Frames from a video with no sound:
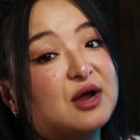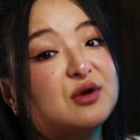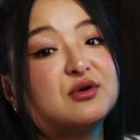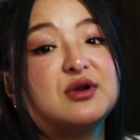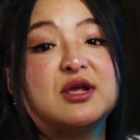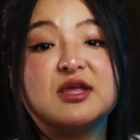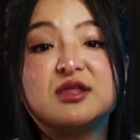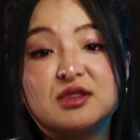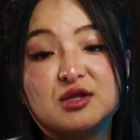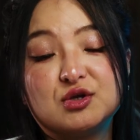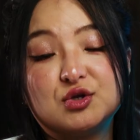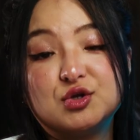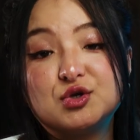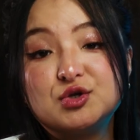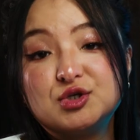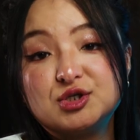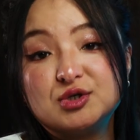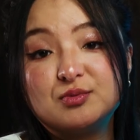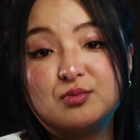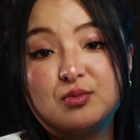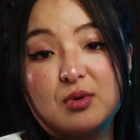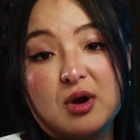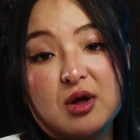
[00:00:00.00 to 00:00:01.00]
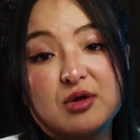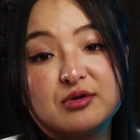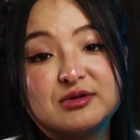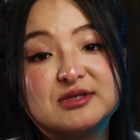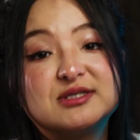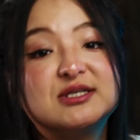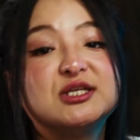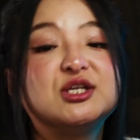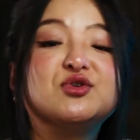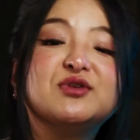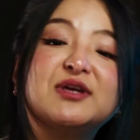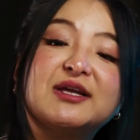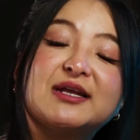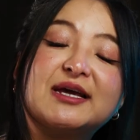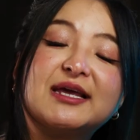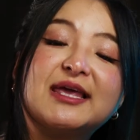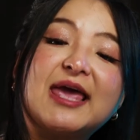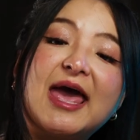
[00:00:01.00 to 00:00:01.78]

out in the YouTube world, you need a